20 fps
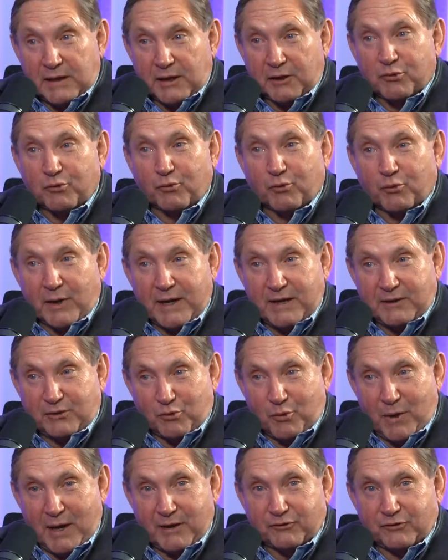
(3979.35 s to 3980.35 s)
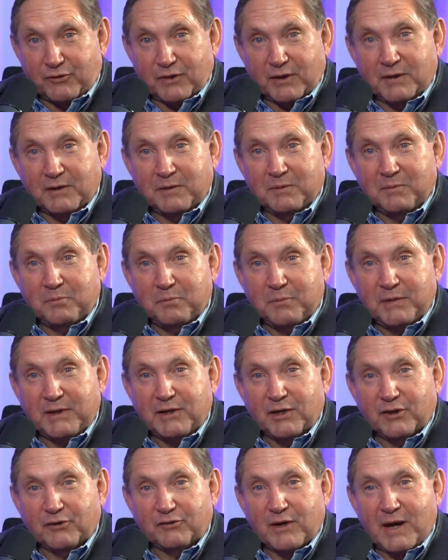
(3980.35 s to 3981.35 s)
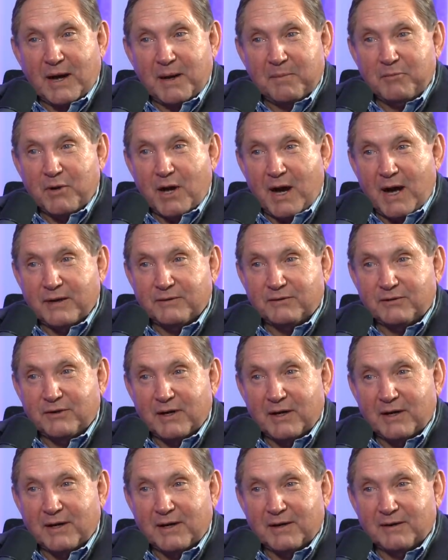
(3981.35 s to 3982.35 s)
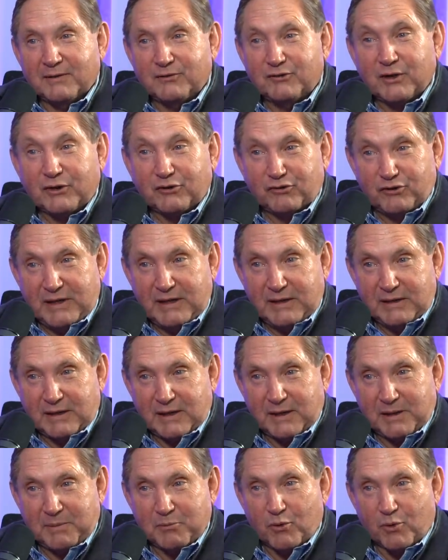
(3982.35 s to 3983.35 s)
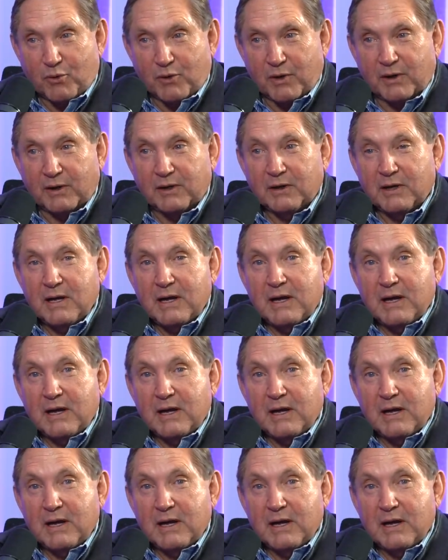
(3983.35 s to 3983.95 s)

a great question, because I'm not 16 anymore.